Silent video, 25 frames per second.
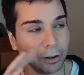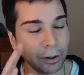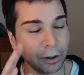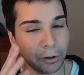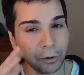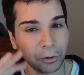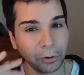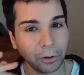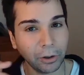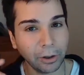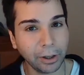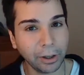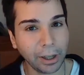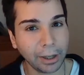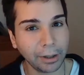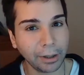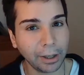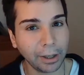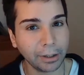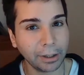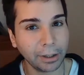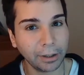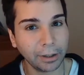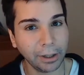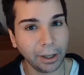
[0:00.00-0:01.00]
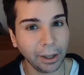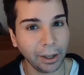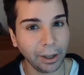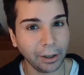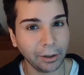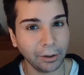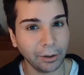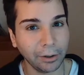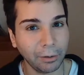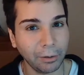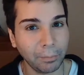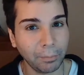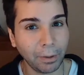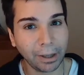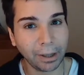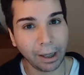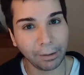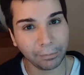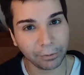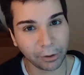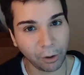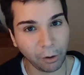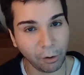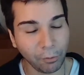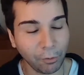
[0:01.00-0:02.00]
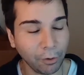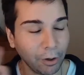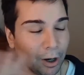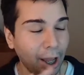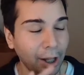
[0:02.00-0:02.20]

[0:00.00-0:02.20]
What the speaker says: you're looking at this and thinking my life's over.